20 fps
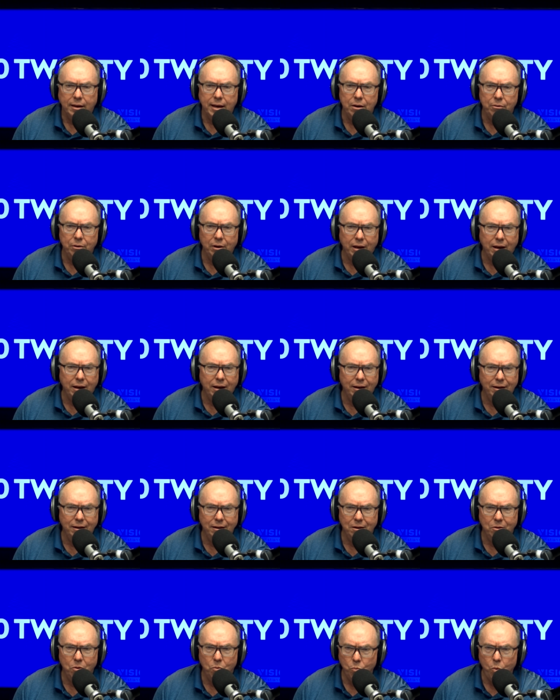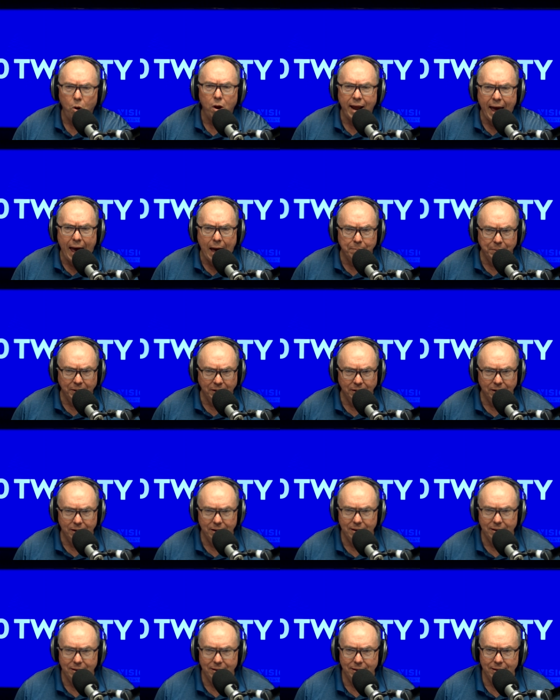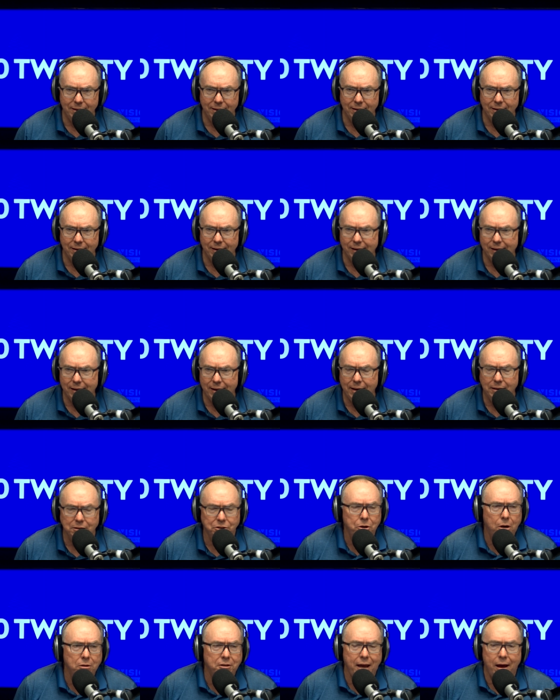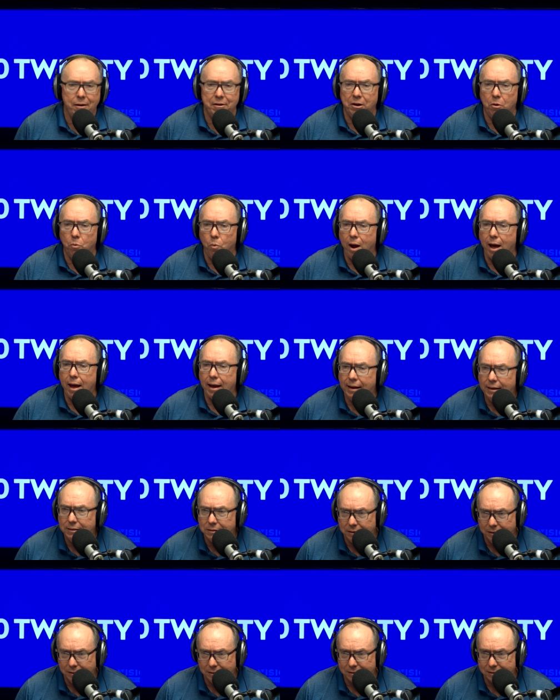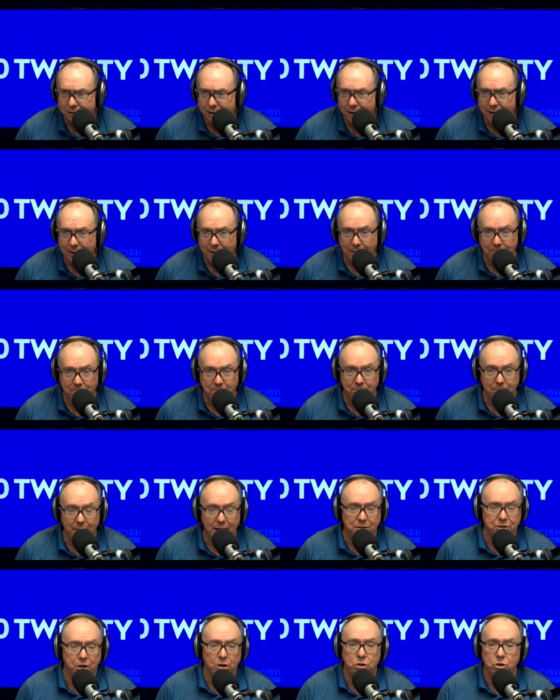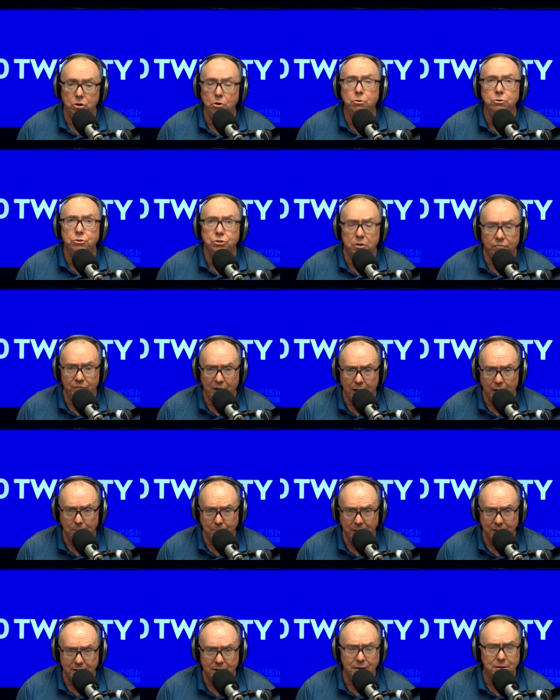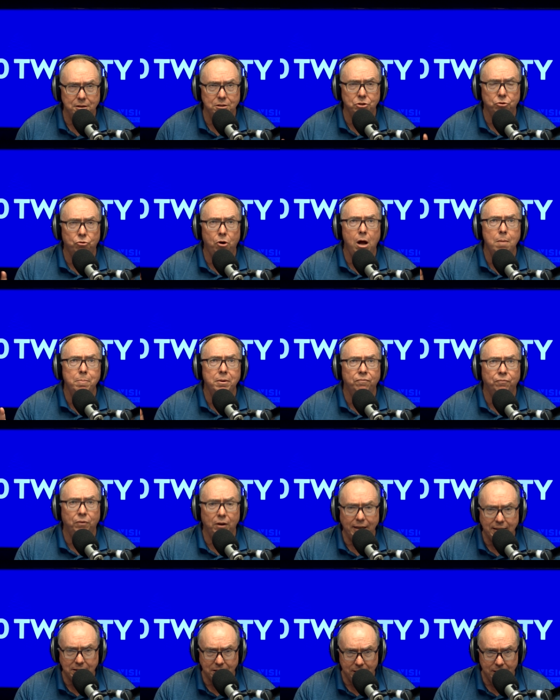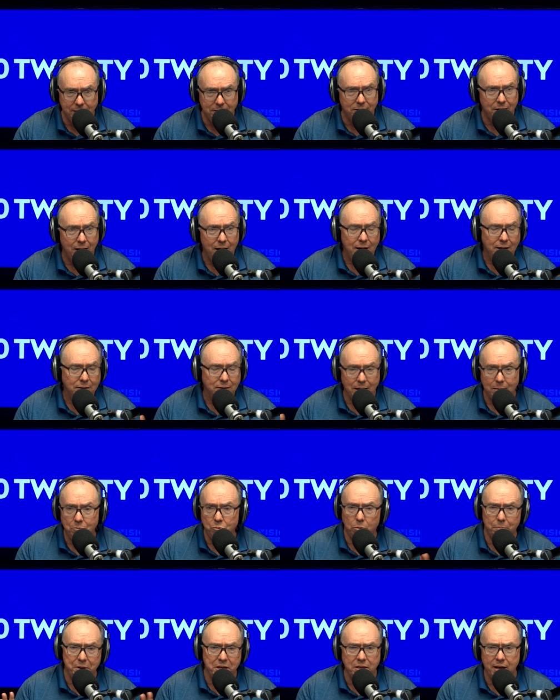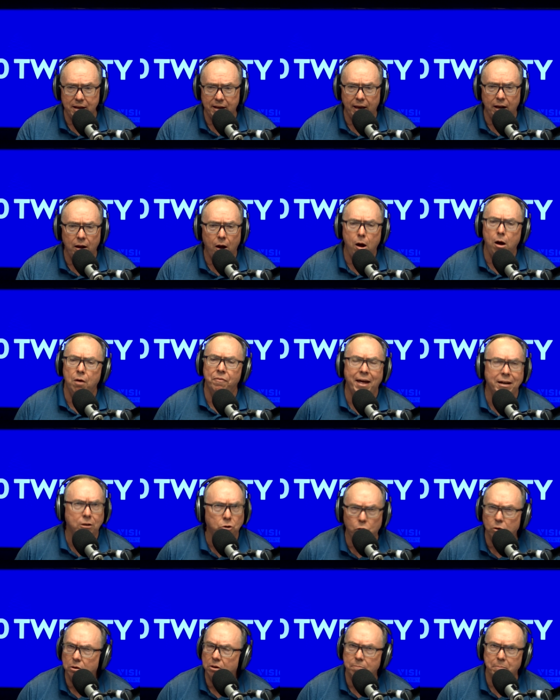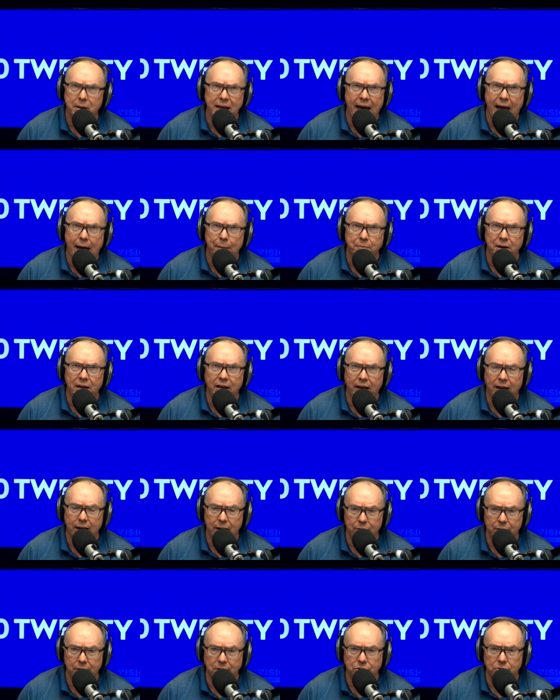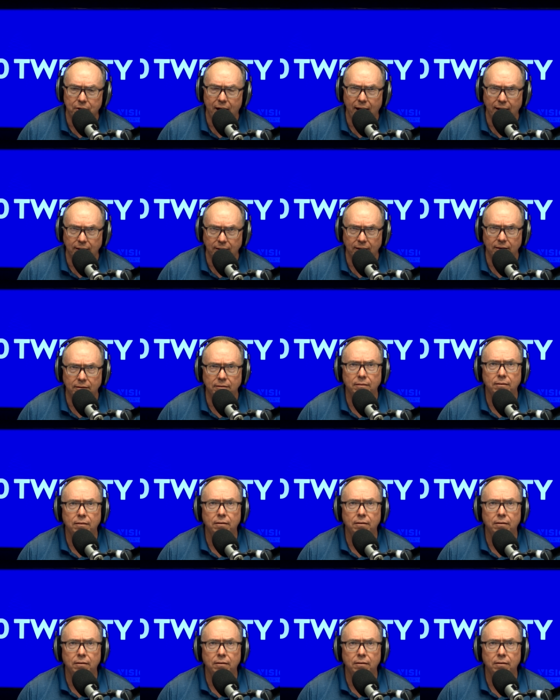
Kirralie, what happened? Uh, it's not going away, is it? Um, it's no, a look, huge development. Describe it for listeners. Some will be thinking, oh, that couldn't be happening here in Australia.